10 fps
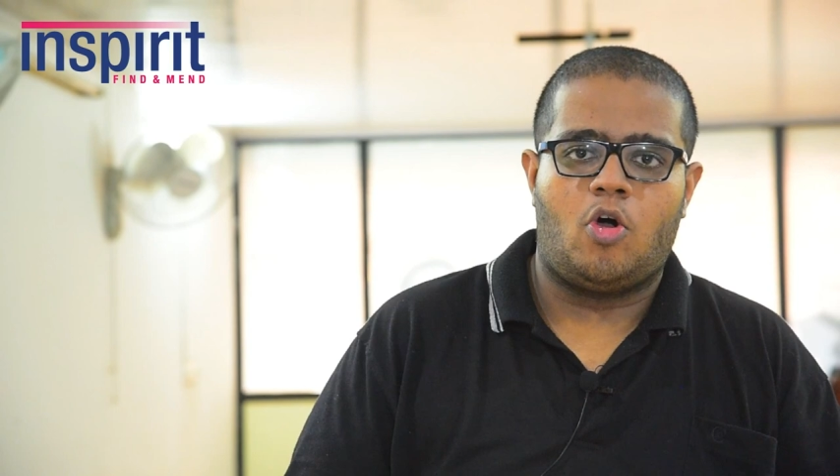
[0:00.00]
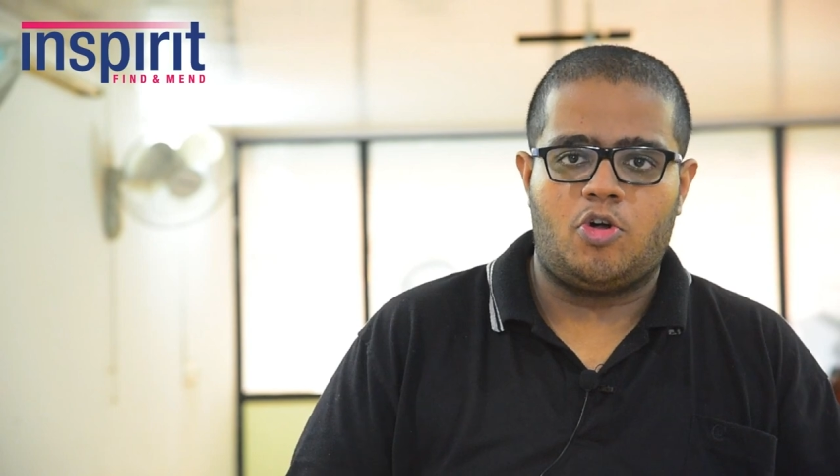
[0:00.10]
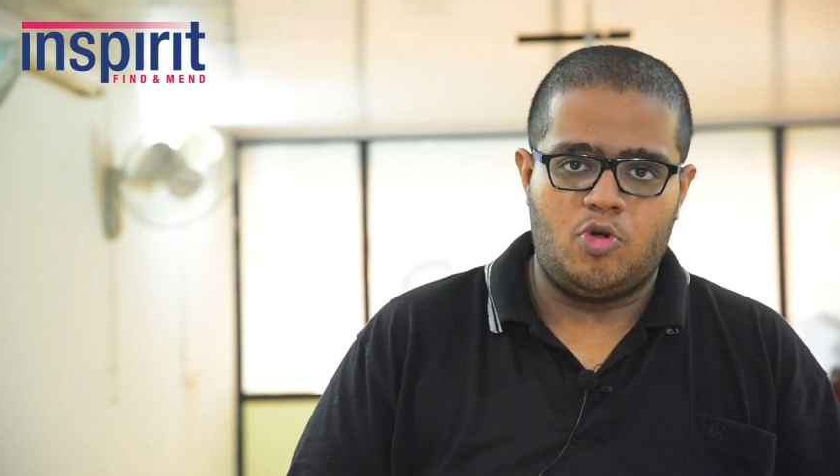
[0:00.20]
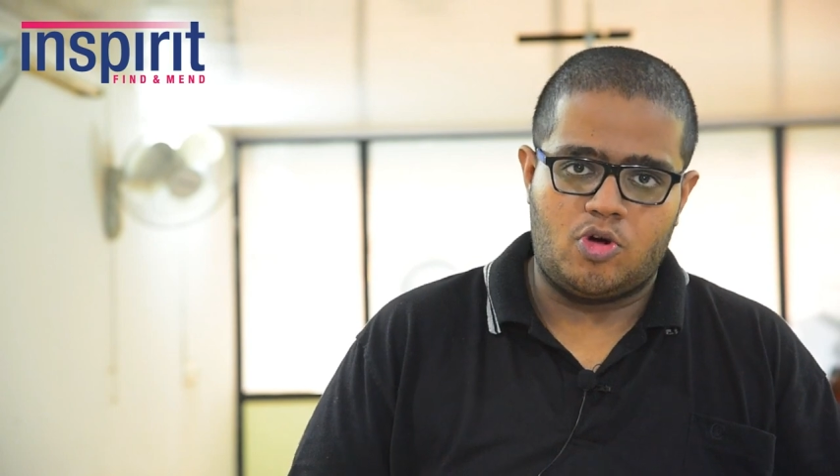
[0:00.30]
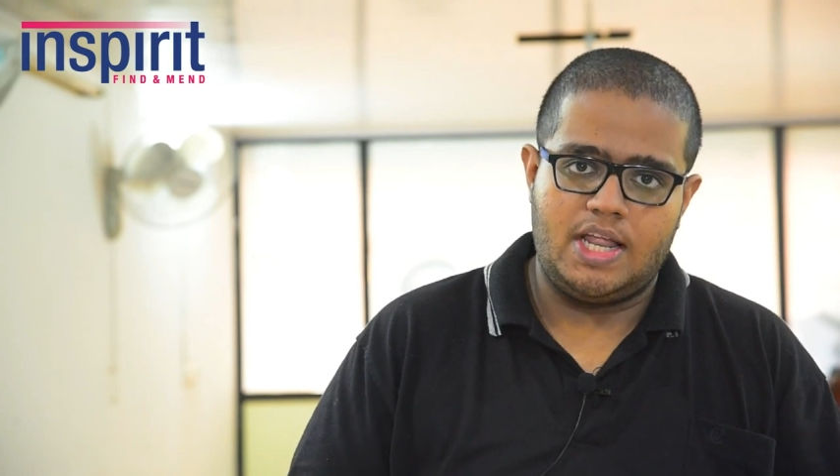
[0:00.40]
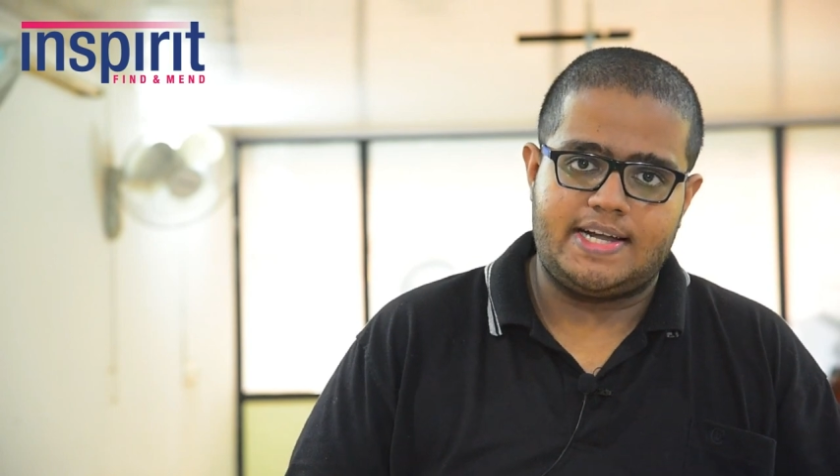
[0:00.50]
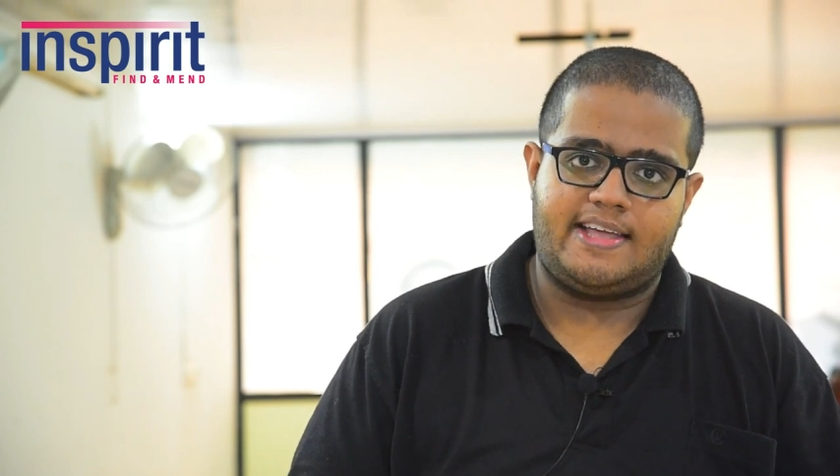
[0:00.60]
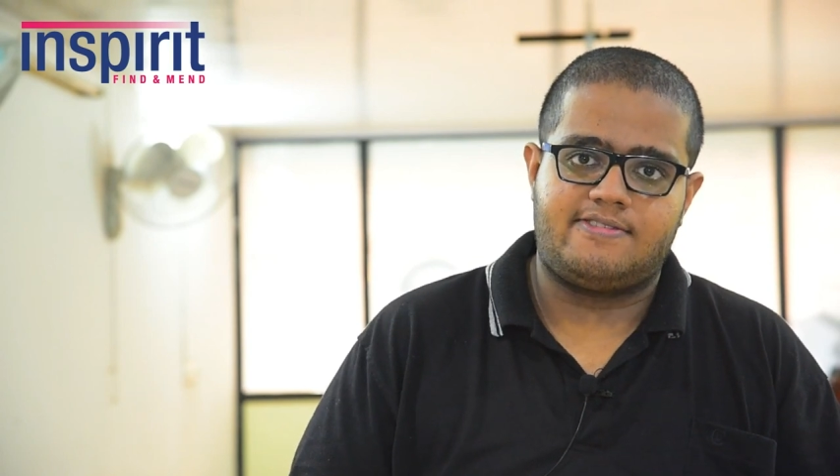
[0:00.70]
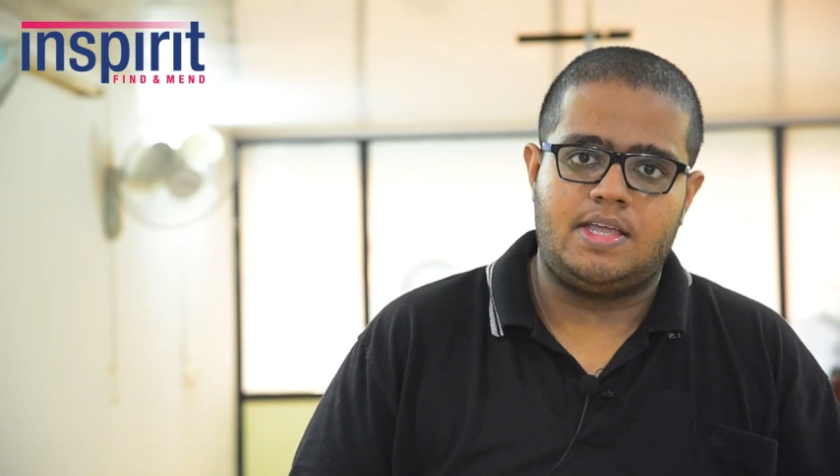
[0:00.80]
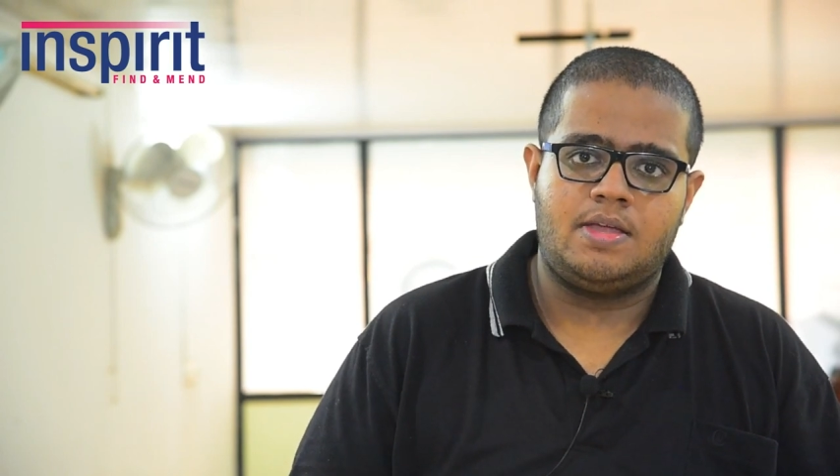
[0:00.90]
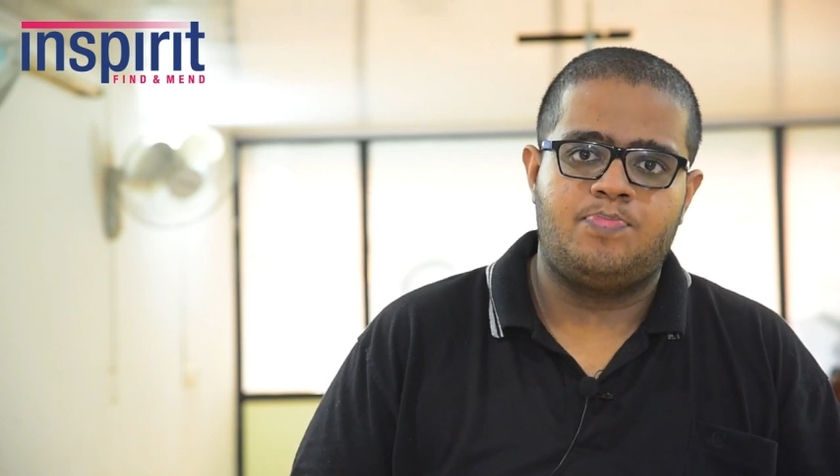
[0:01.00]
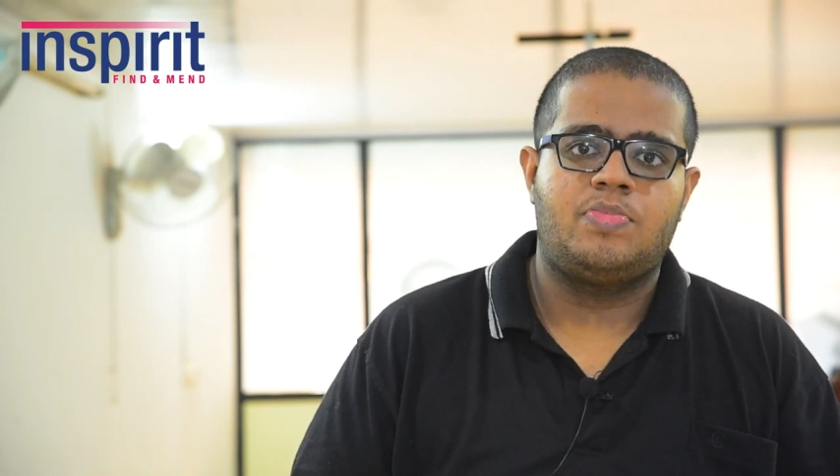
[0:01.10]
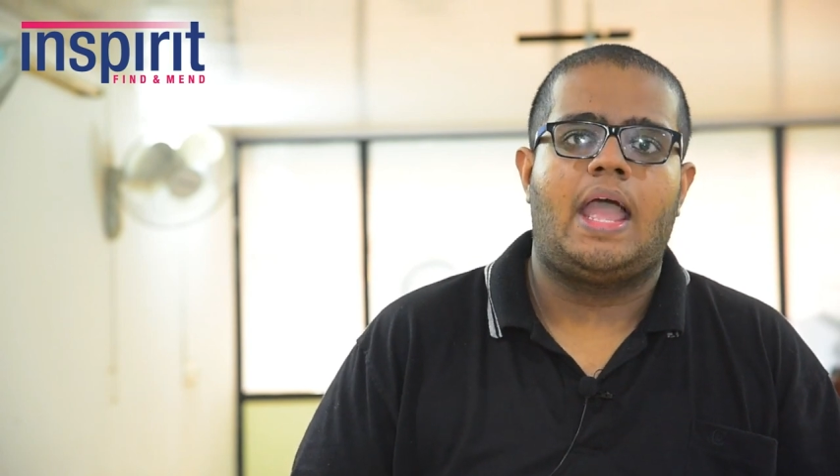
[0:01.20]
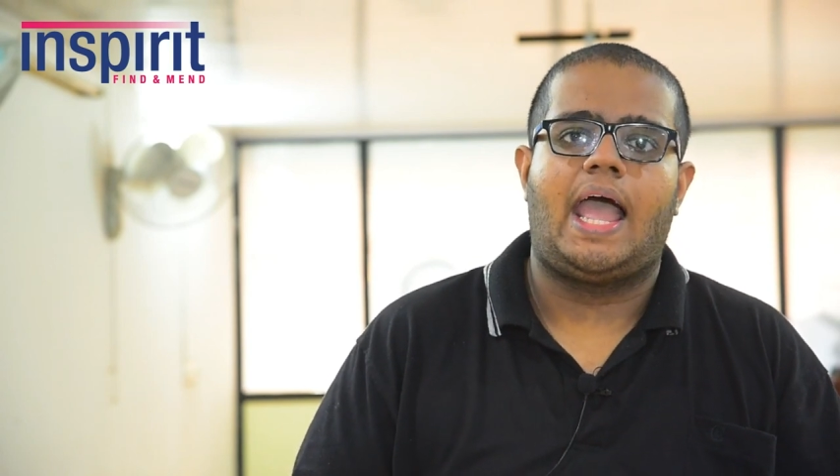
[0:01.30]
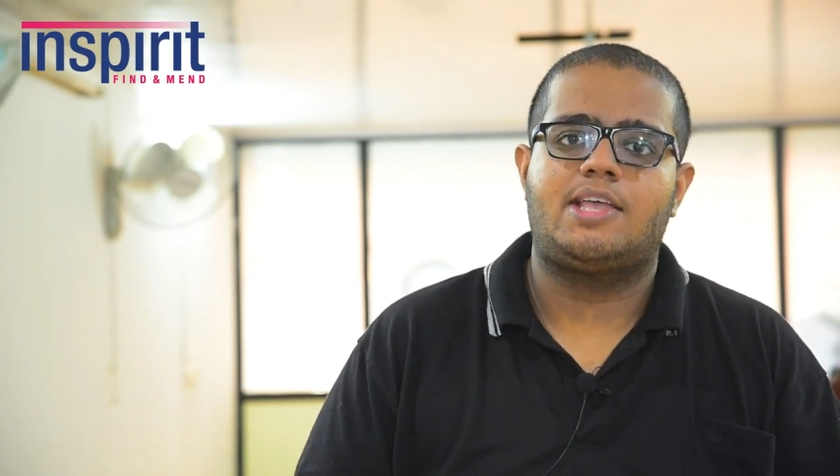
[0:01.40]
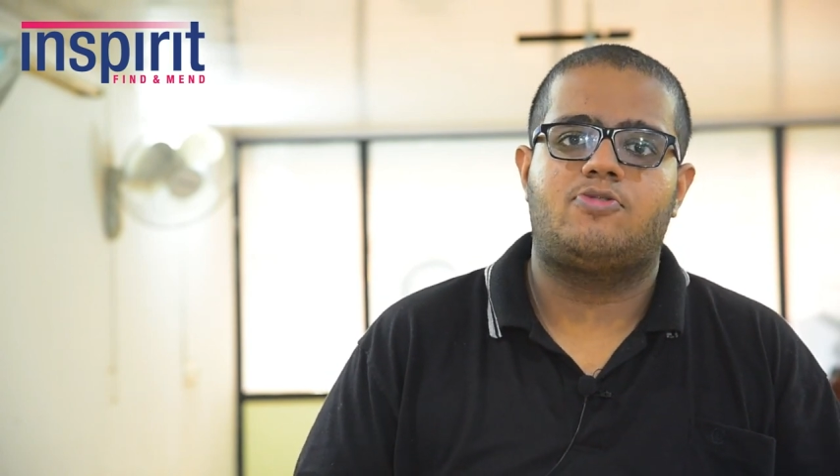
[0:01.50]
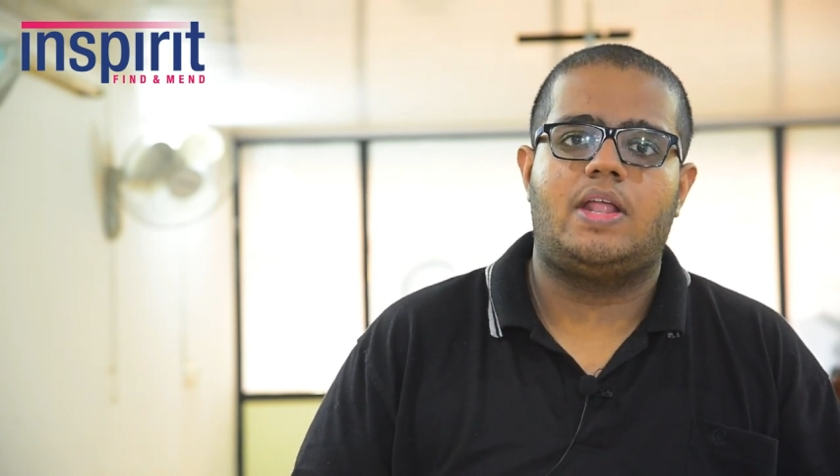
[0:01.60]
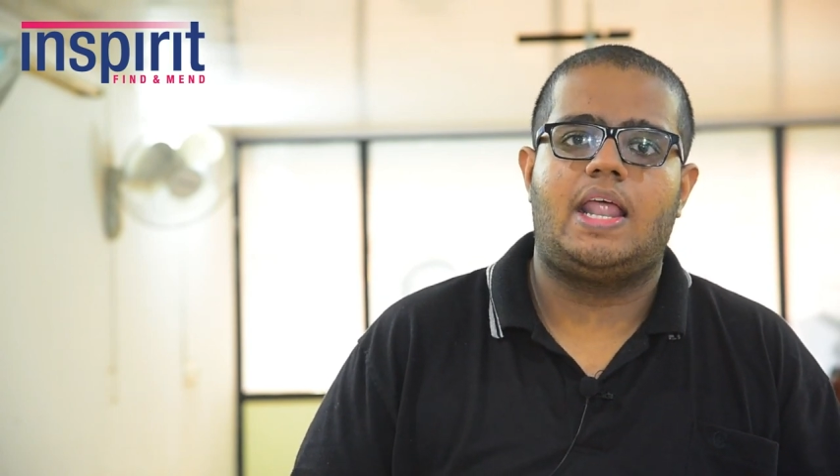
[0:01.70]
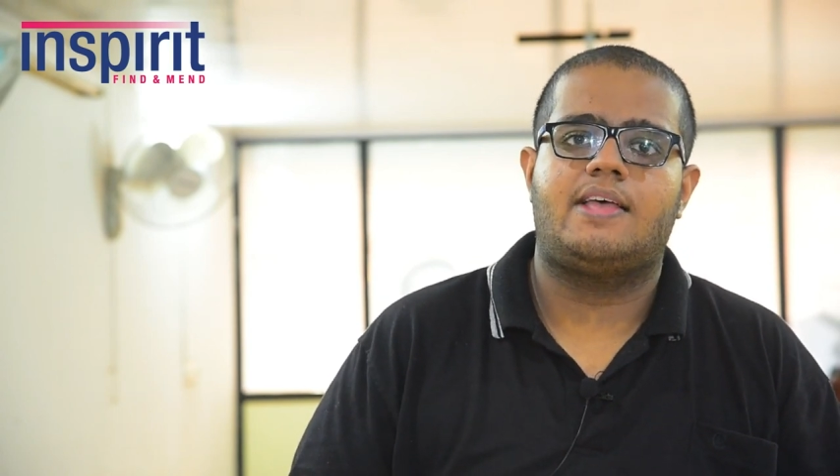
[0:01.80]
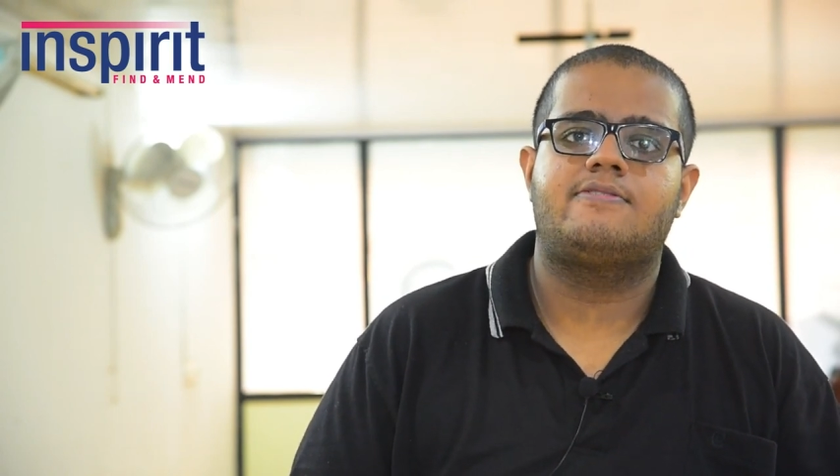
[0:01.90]
on nuclear testing as
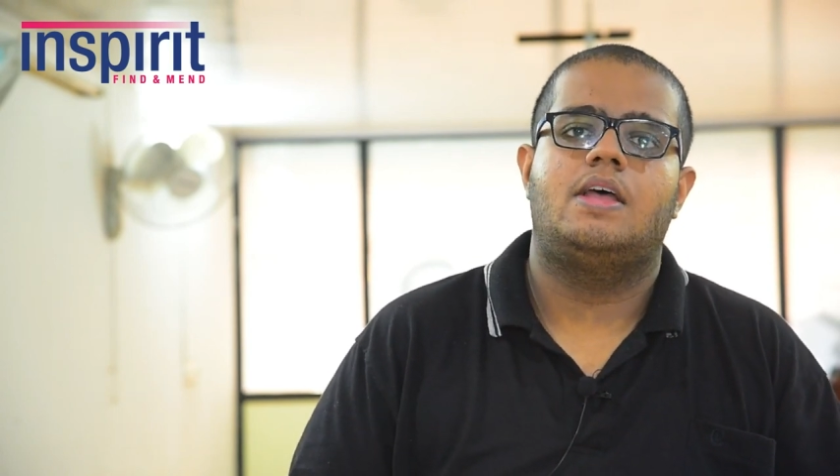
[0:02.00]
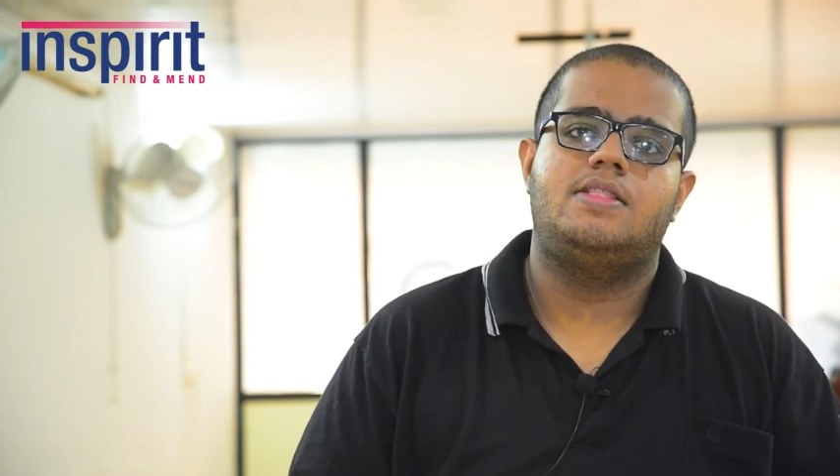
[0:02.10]
well as